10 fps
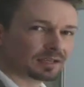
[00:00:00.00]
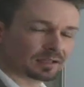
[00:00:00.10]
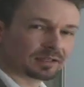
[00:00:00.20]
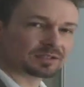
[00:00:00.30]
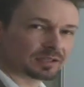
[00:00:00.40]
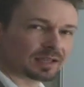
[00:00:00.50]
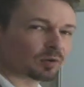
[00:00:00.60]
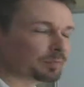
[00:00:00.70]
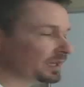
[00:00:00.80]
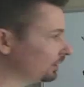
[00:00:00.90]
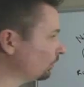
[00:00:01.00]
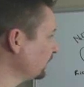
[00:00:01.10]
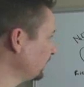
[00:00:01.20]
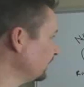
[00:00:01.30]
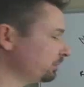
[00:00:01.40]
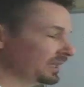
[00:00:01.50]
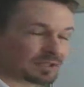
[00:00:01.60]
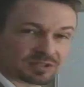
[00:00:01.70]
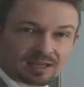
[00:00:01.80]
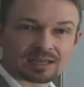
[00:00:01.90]
At least in NLP, we're looking at peak
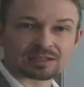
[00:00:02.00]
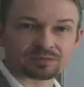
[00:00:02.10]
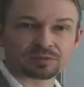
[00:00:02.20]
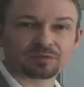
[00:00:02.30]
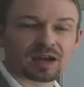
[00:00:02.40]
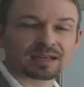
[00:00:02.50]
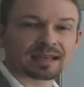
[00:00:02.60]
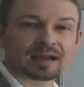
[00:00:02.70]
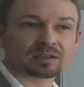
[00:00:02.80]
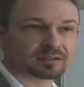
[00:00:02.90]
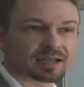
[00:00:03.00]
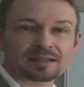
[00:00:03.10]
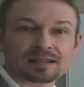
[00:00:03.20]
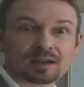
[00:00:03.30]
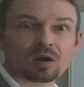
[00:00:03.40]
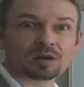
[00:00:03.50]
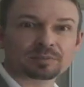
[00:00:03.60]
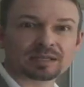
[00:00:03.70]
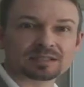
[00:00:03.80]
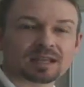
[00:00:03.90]
states. If you find out that they are in a
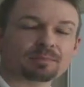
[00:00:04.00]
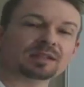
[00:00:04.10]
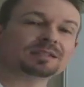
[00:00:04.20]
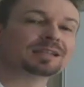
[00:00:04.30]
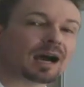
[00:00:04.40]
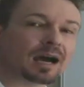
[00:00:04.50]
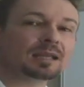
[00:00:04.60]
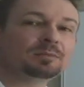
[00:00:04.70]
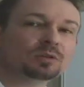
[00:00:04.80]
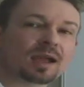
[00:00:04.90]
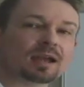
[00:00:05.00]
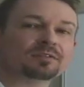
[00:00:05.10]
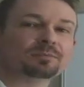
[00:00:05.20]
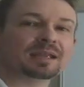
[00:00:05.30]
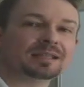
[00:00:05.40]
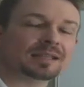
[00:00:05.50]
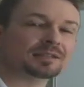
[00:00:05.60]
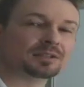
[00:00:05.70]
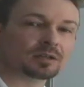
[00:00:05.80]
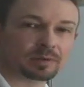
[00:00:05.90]
peak state, by the time you have made the
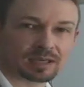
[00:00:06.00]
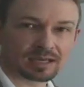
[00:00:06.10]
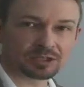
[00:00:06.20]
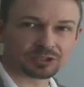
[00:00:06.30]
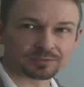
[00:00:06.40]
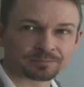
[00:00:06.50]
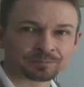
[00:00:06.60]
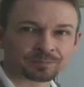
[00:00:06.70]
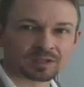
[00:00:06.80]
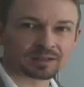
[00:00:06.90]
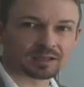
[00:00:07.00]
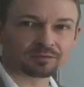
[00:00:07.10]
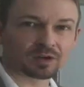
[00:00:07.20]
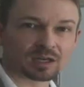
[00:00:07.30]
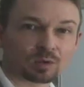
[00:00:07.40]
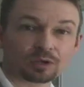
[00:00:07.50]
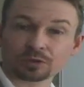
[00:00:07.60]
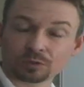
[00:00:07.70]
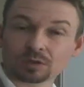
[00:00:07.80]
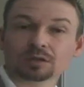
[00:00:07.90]
determination, they could very well
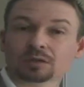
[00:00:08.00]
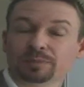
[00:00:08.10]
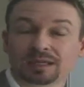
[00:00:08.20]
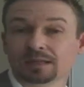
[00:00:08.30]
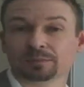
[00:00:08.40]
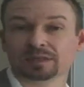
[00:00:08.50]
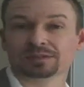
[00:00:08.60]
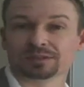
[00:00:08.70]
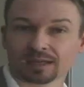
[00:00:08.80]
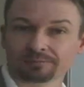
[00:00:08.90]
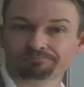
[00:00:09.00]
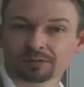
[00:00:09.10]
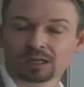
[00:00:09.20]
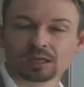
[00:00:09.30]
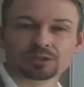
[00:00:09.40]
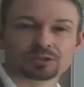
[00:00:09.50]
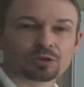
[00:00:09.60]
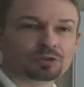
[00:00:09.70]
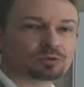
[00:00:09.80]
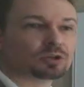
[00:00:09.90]
no longer be in a peak state. So
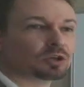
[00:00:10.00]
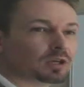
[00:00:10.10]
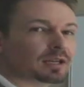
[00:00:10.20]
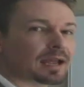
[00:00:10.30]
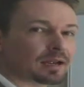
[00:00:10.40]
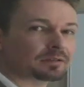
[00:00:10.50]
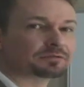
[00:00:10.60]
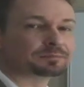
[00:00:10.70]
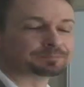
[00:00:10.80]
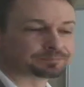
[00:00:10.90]
you could have,